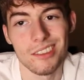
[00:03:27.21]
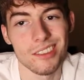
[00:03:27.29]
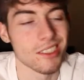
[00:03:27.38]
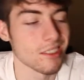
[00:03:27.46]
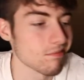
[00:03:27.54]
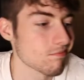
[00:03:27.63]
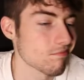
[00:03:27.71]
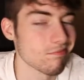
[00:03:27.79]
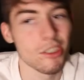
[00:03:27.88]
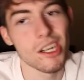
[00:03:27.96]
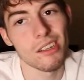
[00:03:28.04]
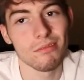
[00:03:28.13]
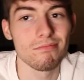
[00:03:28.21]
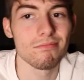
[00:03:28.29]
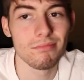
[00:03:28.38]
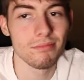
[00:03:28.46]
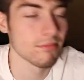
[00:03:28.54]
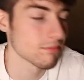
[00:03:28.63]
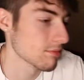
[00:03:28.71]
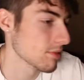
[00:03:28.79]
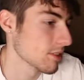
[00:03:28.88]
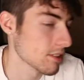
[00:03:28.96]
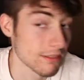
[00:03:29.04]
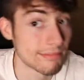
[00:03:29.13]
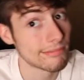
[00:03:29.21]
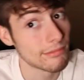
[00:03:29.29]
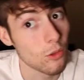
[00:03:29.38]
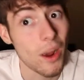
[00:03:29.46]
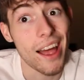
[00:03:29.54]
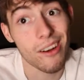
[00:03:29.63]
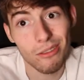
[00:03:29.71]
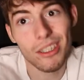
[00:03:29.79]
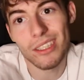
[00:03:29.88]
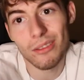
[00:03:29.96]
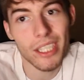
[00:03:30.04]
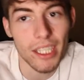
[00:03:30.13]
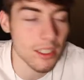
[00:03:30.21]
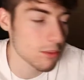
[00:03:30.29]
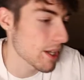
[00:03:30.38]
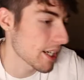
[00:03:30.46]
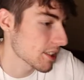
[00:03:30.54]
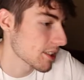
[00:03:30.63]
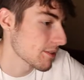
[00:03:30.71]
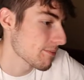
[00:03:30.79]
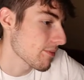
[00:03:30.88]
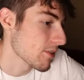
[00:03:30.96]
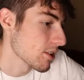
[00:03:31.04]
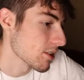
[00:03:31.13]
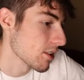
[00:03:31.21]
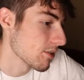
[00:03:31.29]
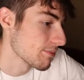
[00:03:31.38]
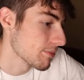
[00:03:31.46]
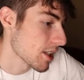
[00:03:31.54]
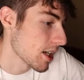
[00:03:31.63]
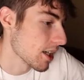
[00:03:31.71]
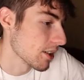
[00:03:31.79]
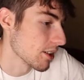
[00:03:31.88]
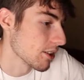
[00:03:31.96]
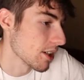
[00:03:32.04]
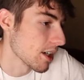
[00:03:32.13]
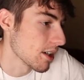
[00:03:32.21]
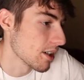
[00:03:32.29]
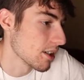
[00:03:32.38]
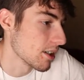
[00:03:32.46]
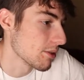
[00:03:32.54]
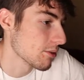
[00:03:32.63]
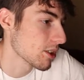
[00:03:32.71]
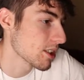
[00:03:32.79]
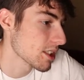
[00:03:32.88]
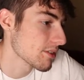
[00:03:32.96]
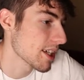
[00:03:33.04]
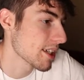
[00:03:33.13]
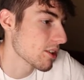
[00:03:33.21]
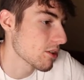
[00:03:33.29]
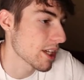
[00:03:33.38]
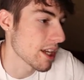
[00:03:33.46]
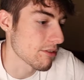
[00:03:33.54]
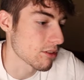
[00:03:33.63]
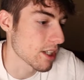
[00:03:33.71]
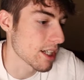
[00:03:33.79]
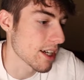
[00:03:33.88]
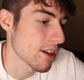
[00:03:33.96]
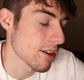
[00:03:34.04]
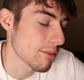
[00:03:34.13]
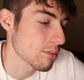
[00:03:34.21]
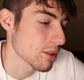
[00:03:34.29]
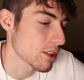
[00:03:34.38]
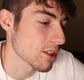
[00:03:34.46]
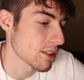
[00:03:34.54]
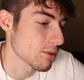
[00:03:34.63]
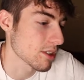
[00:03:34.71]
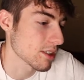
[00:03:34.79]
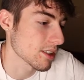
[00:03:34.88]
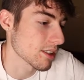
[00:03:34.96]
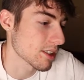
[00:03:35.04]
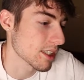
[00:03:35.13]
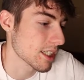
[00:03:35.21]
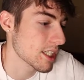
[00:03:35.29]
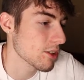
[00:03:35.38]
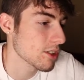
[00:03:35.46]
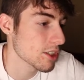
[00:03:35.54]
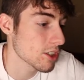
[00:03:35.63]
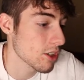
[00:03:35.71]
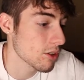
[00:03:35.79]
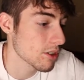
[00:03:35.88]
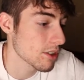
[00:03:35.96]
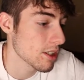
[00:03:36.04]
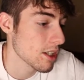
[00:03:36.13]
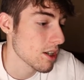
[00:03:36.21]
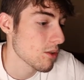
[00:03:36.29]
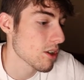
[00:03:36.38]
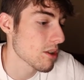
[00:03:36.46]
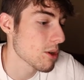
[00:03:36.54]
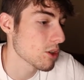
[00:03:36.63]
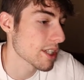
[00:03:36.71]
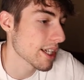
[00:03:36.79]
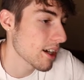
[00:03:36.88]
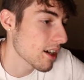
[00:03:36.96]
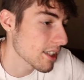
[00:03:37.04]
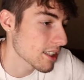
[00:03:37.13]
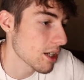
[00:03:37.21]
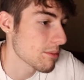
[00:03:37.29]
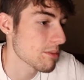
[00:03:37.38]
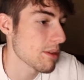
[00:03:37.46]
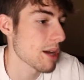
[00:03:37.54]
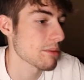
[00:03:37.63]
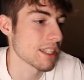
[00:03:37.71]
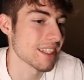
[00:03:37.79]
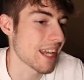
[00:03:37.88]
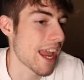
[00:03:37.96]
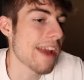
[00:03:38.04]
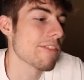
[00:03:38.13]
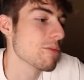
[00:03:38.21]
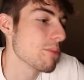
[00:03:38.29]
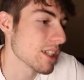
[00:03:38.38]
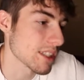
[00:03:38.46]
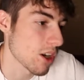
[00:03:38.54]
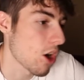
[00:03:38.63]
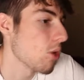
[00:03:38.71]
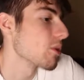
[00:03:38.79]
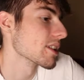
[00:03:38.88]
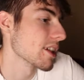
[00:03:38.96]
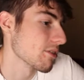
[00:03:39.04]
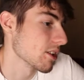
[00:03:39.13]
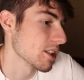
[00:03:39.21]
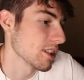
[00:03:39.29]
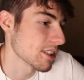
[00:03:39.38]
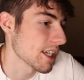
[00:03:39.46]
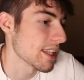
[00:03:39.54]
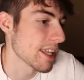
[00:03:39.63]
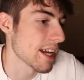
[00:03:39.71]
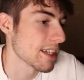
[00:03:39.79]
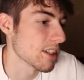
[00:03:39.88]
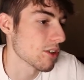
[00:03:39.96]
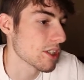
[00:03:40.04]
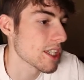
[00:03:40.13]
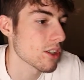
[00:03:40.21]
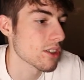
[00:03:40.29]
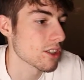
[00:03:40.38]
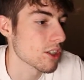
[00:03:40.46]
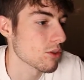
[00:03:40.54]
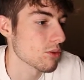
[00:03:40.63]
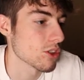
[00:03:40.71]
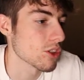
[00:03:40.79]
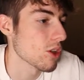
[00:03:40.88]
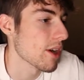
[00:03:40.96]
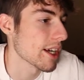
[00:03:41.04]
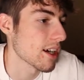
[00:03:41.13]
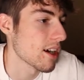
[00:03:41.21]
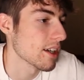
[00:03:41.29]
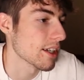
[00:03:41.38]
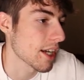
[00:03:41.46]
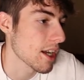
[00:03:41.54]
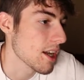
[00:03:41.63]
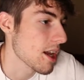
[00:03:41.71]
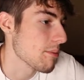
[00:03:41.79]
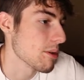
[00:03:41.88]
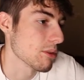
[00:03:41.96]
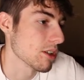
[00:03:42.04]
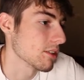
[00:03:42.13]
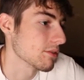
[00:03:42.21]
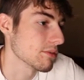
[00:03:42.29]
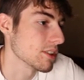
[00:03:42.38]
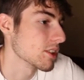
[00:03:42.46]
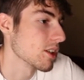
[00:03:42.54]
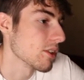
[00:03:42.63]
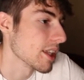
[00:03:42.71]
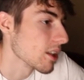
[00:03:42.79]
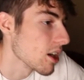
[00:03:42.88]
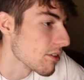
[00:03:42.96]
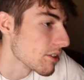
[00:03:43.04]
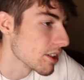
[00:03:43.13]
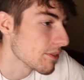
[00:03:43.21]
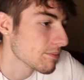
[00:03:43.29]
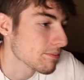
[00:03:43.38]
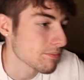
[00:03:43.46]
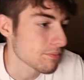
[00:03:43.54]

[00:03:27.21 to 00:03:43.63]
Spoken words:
It's like, well, wow, what do you expect? So, I don't know. We're gonna leave that in okay for right now. I'm pretty sure that's where it's gonna stay. Kino der Toten, one of the most iconic zombie maps. I think everybody's always ever gonna say that. You know, Kino der Toten was so iconic, and people are, you know, they love it.